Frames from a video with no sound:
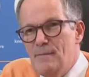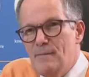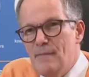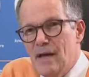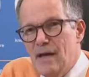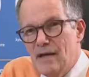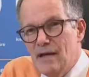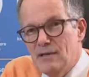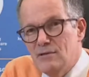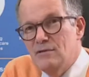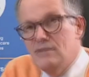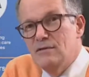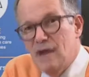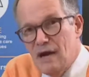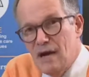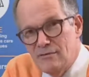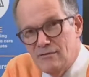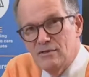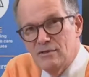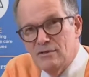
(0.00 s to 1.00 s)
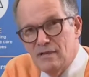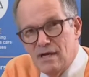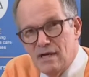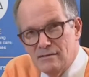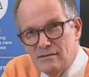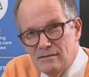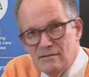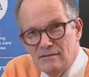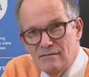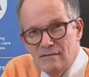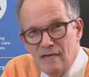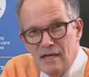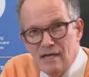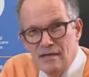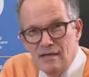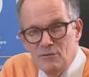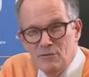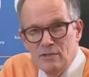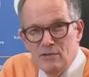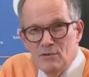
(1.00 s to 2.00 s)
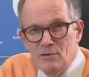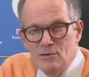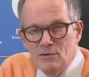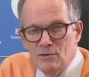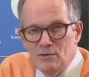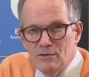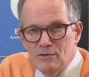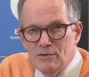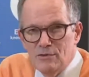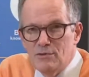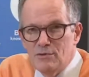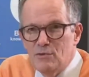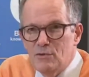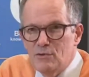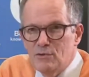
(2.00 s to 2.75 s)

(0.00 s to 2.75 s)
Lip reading: and after that we all